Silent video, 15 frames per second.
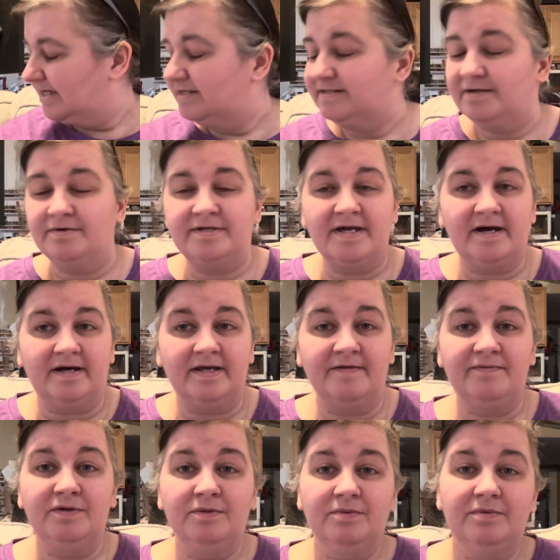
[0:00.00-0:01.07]
yeah, if
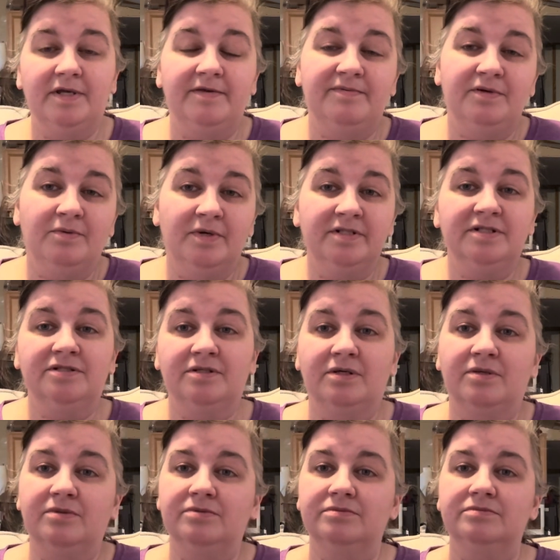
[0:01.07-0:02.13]
you want to
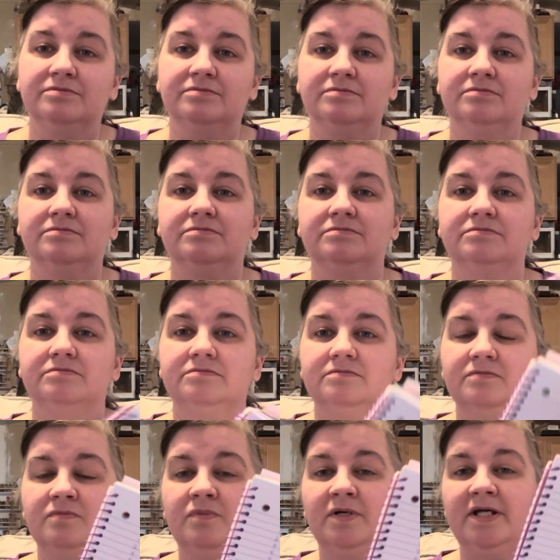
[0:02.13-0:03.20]
know
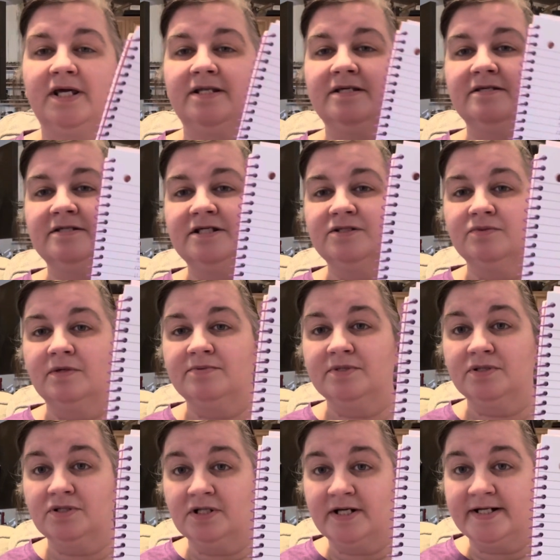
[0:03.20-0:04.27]
what any of these whips
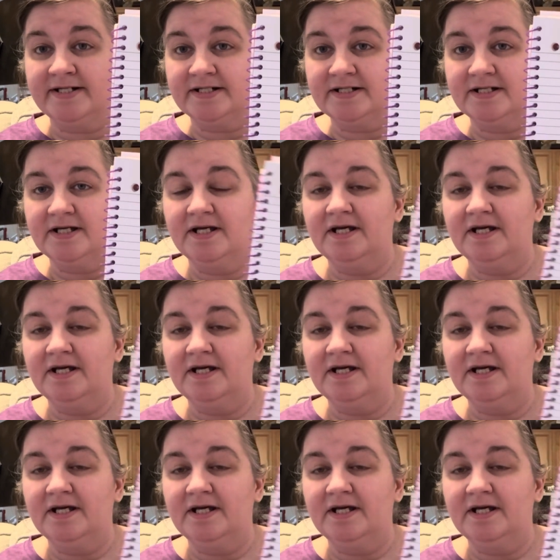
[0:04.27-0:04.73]
look like,